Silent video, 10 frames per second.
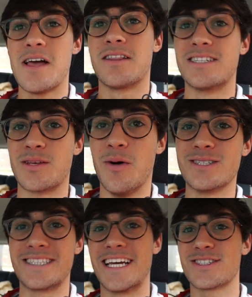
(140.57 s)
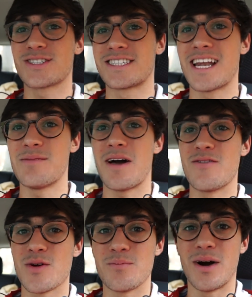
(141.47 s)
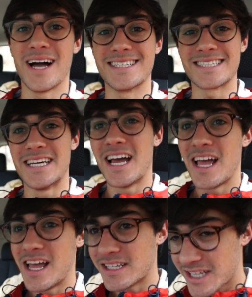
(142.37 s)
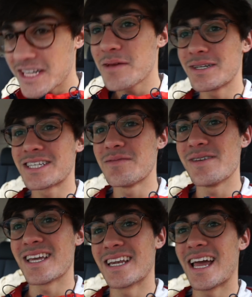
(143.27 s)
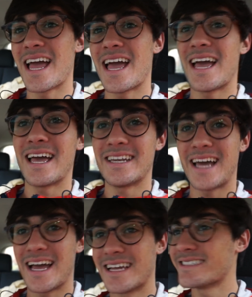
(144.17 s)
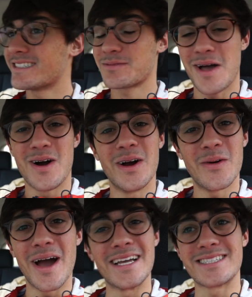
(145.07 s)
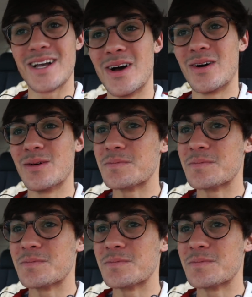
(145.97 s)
This is the most dangerous setup ever, but it's gonna get me to the meet, and it's my only way, so.